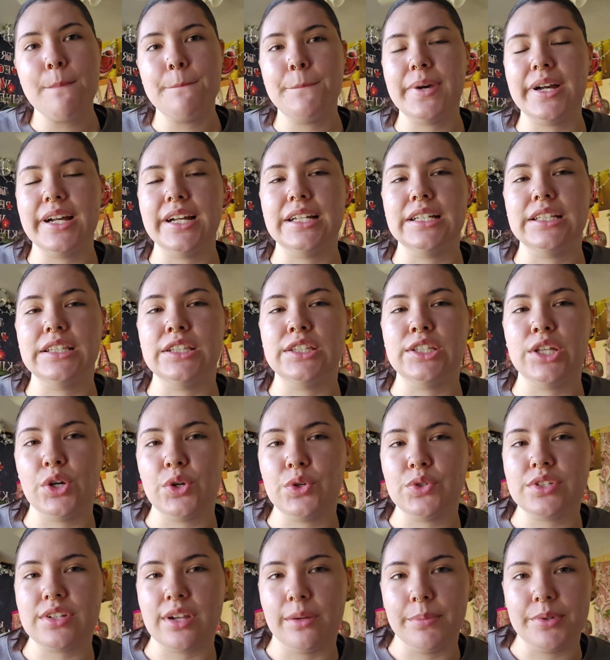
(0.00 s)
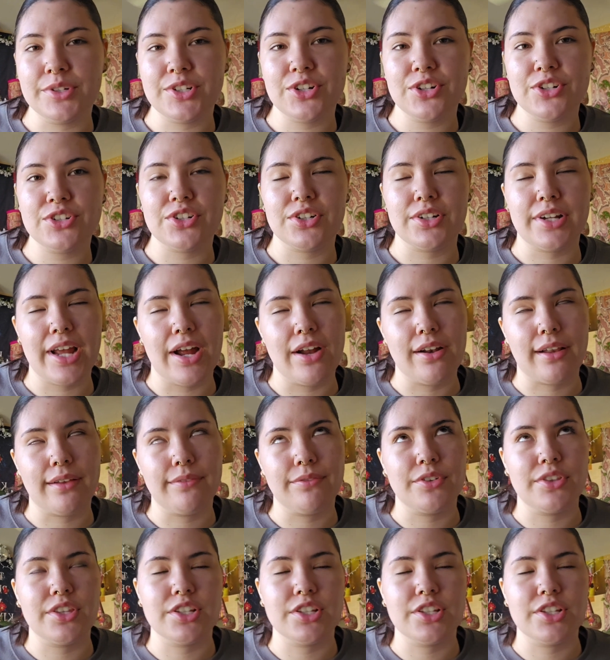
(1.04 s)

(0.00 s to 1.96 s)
but those temperatures are counting for